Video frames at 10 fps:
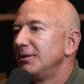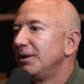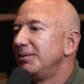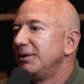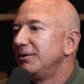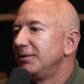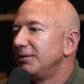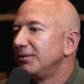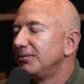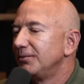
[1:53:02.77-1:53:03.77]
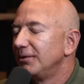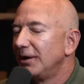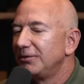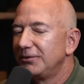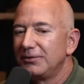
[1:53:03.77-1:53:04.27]
I mean, you know,
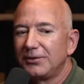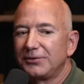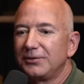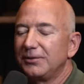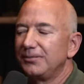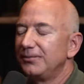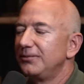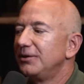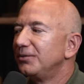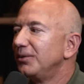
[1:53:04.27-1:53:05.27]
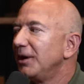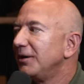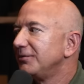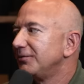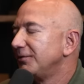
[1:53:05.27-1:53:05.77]
we
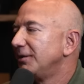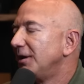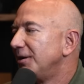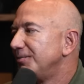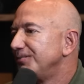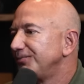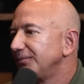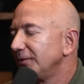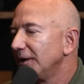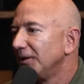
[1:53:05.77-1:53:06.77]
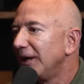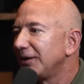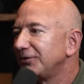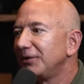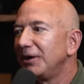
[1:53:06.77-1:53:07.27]
have
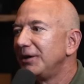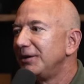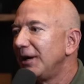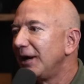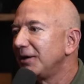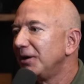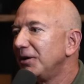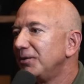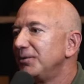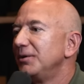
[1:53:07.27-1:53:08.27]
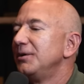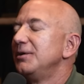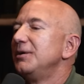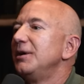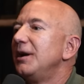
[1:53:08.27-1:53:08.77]
Alexa and Echo,
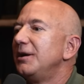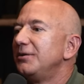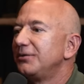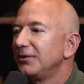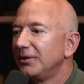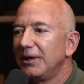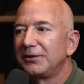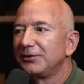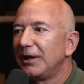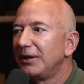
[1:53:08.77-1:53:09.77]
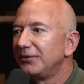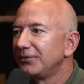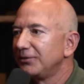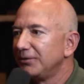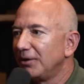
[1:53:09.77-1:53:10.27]
and Alexa
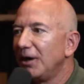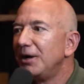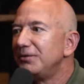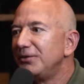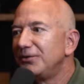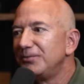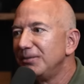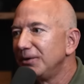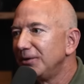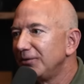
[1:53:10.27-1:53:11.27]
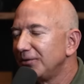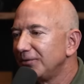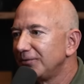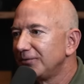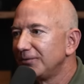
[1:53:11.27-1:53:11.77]
has, you know, hundreds of millions
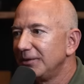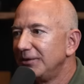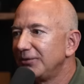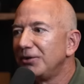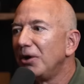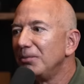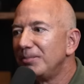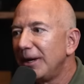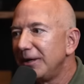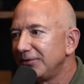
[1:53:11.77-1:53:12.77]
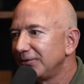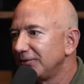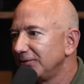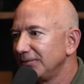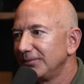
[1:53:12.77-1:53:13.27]
of installed base,